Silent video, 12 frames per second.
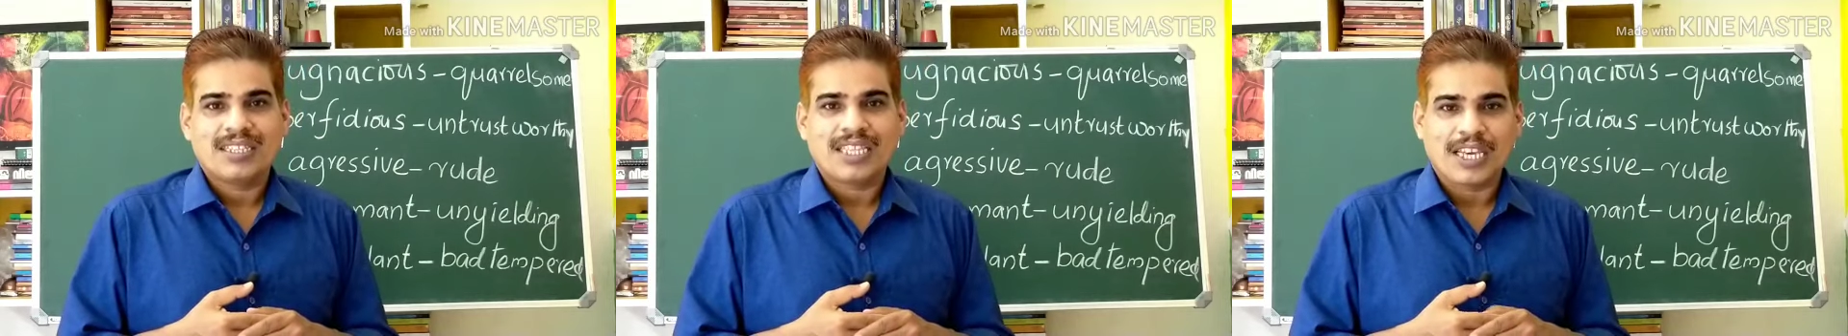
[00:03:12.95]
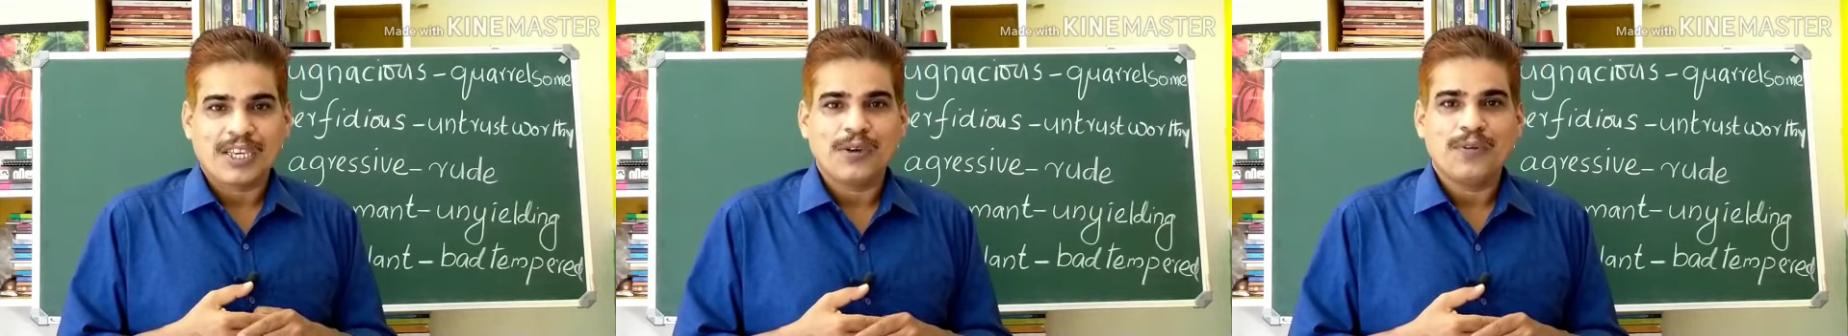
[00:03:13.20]

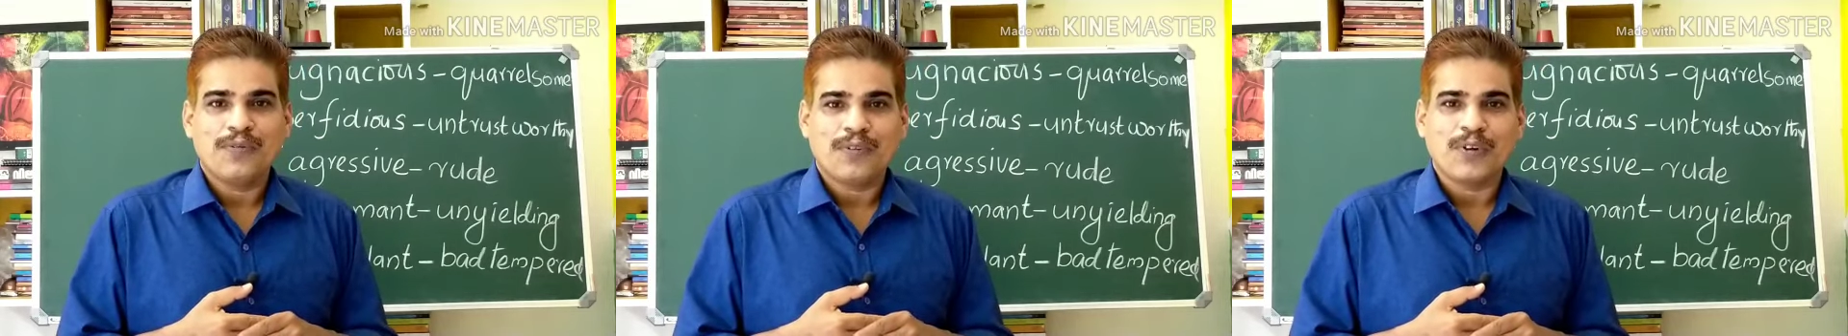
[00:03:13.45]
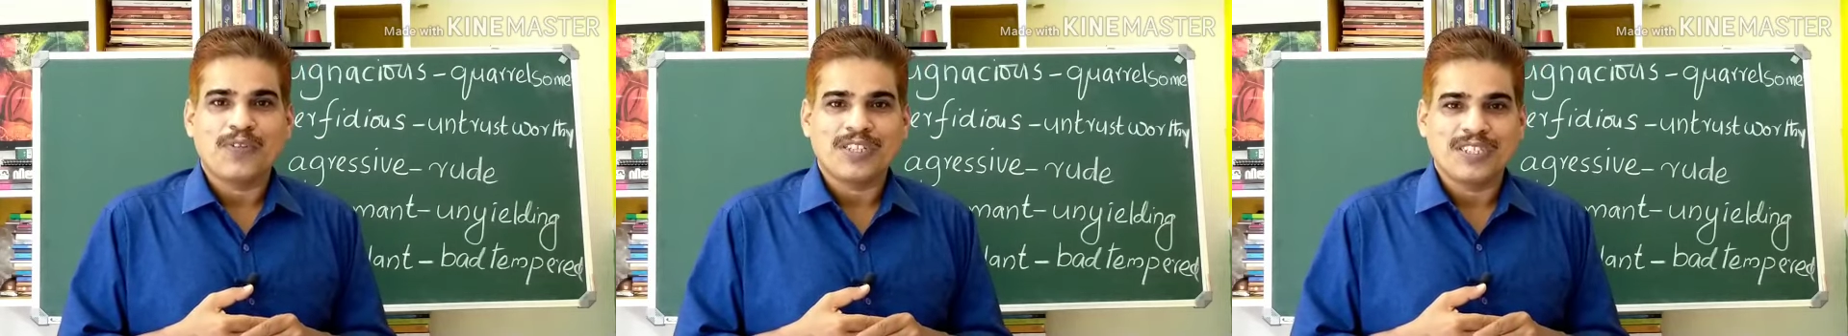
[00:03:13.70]
Thank you
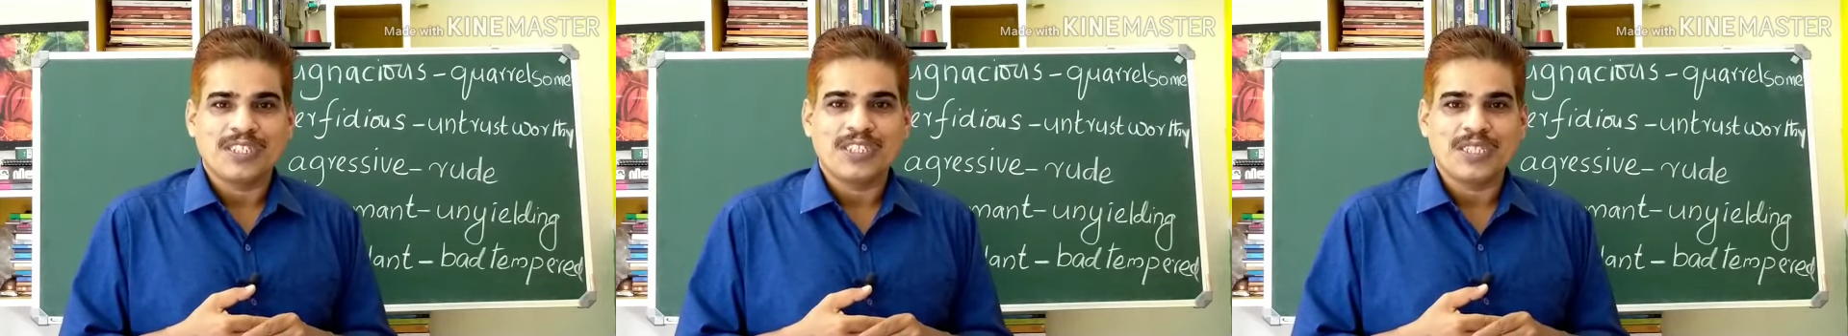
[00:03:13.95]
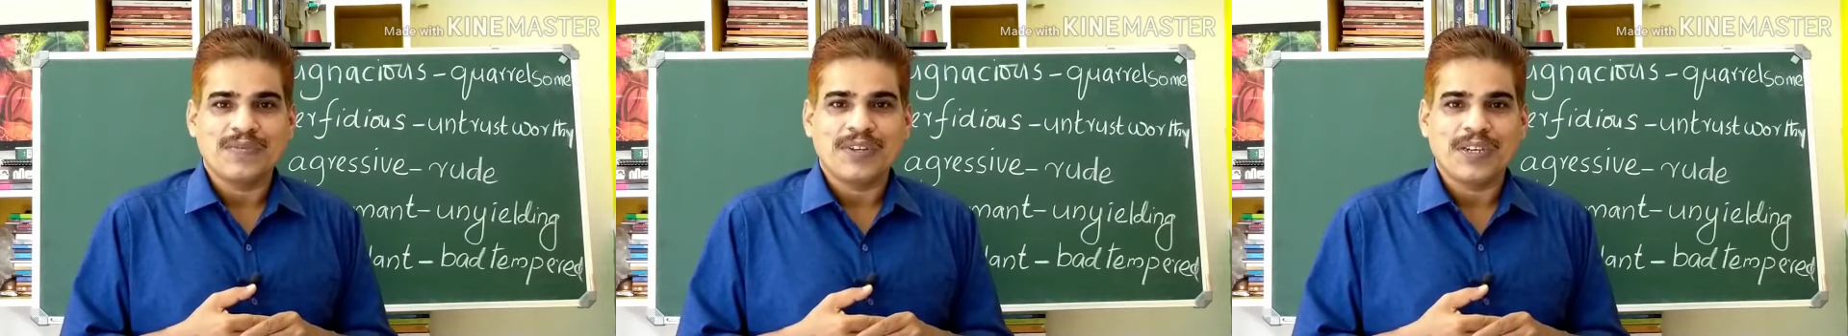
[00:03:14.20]
for watching
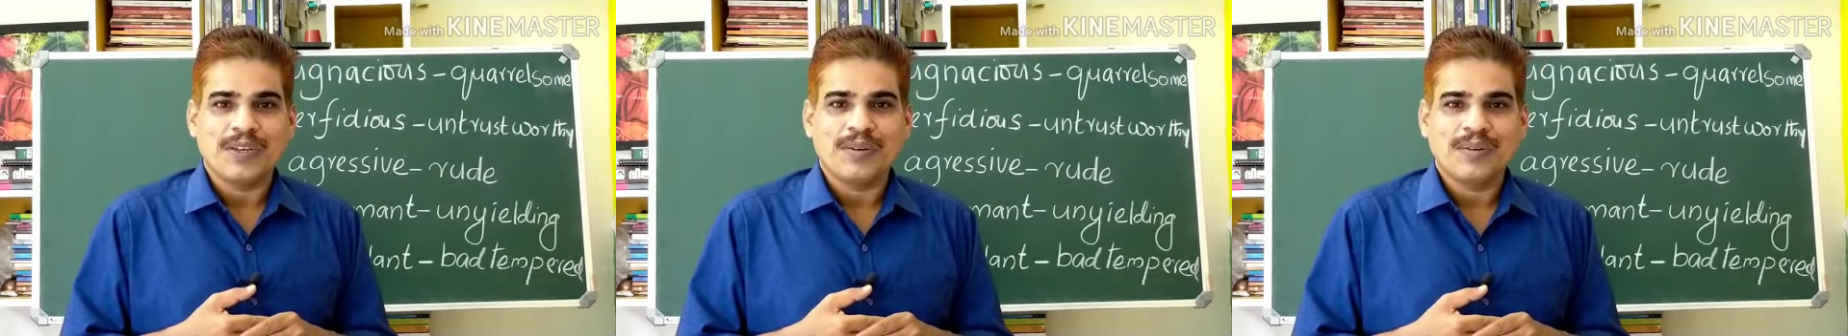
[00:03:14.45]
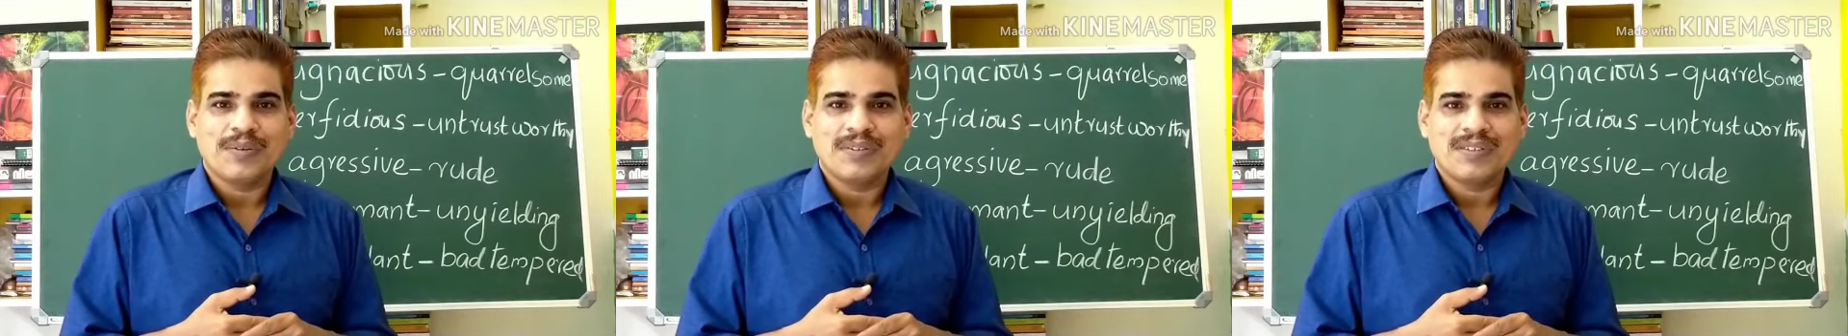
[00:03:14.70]
this
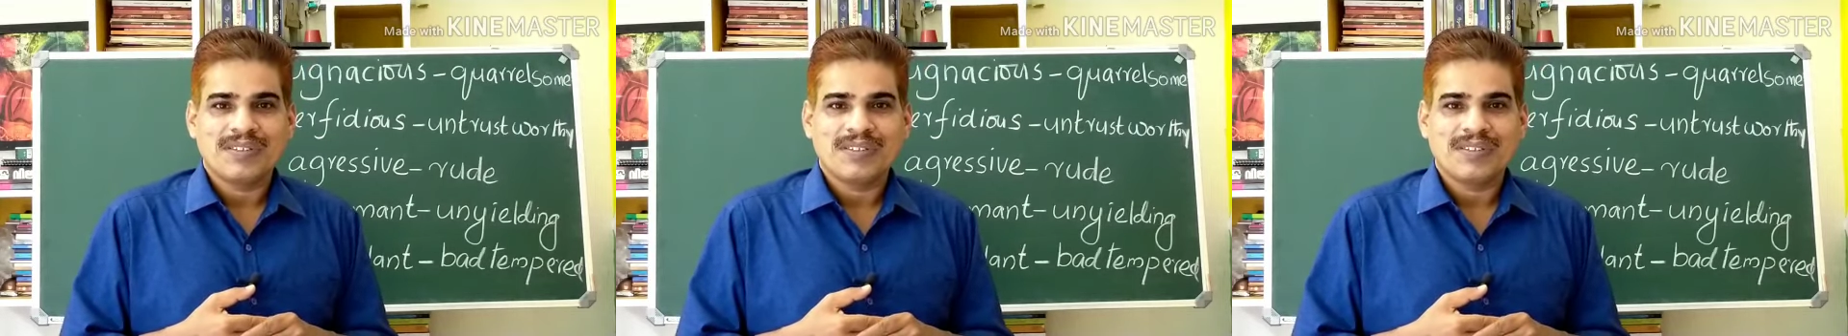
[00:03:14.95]
video.